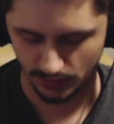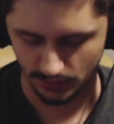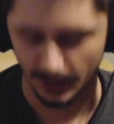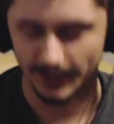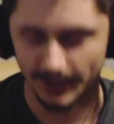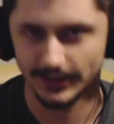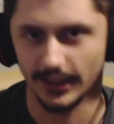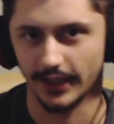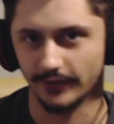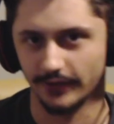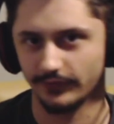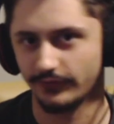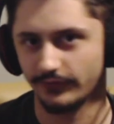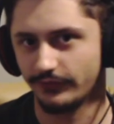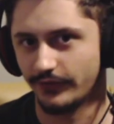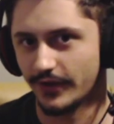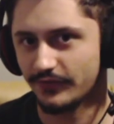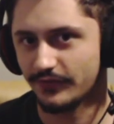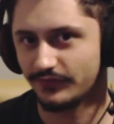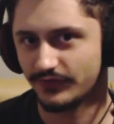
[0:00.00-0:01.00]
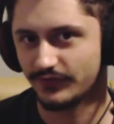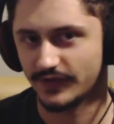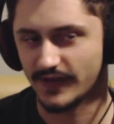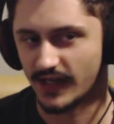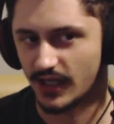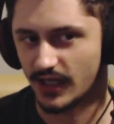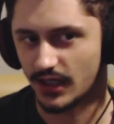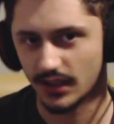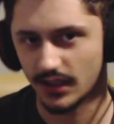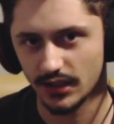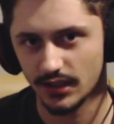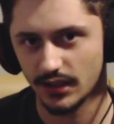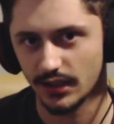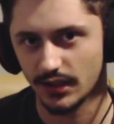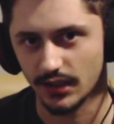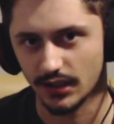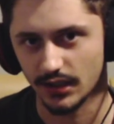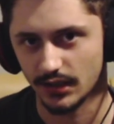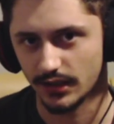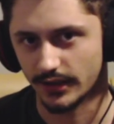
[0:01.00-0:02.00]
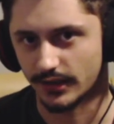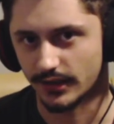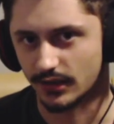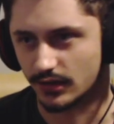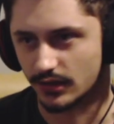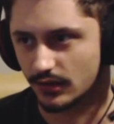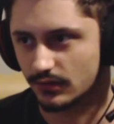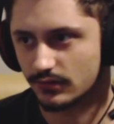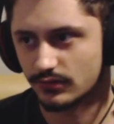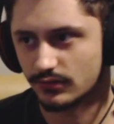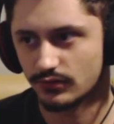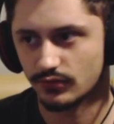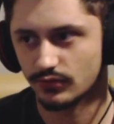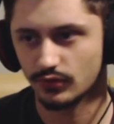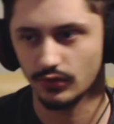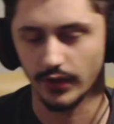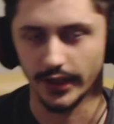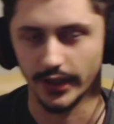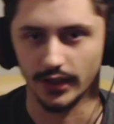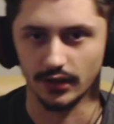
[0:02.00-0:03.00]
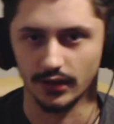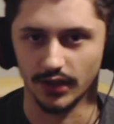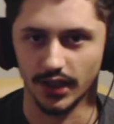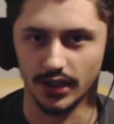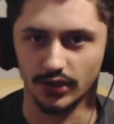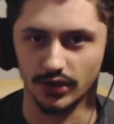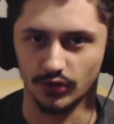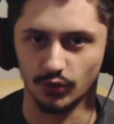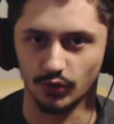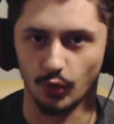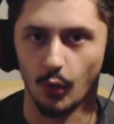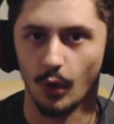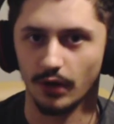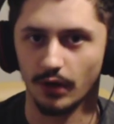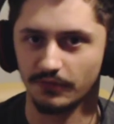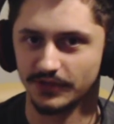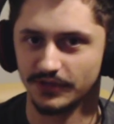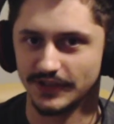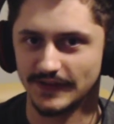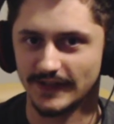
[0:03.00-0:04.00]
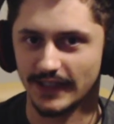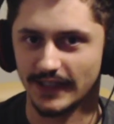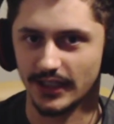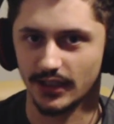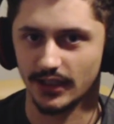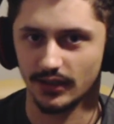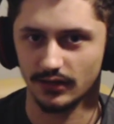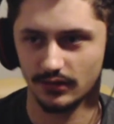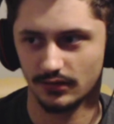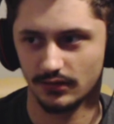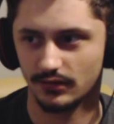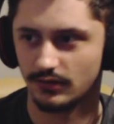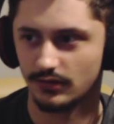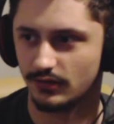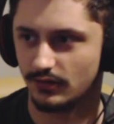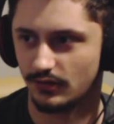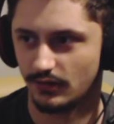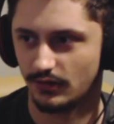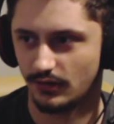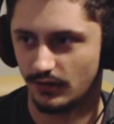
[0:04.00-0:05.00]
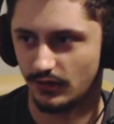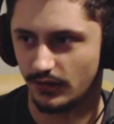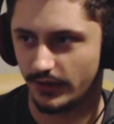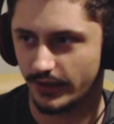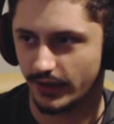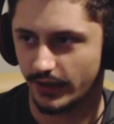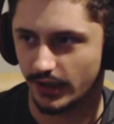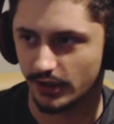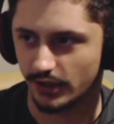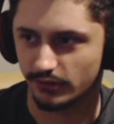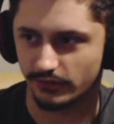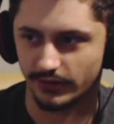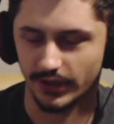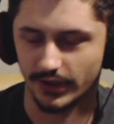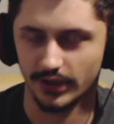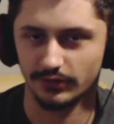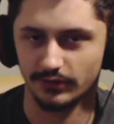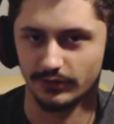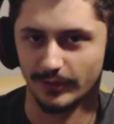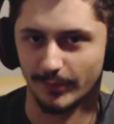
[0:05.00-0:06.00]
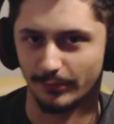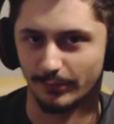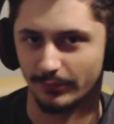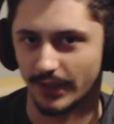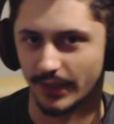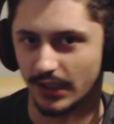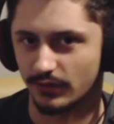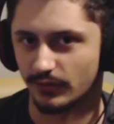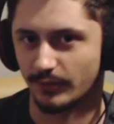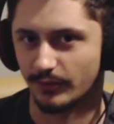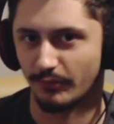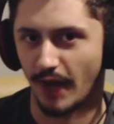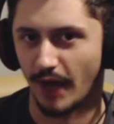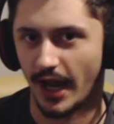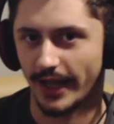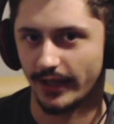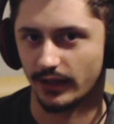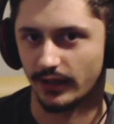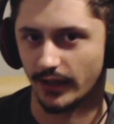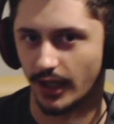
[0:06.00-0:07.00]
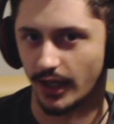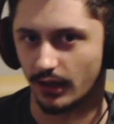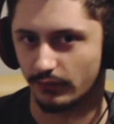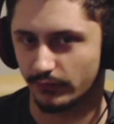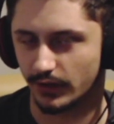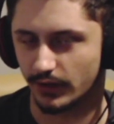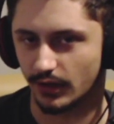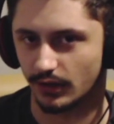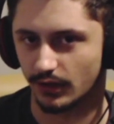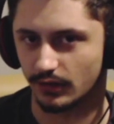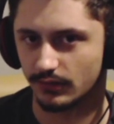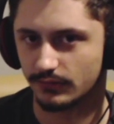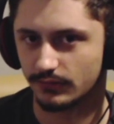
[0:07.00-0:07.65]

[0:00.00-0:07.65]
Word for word: like, fifteen in, in, in quarantine here, here in, here in my area,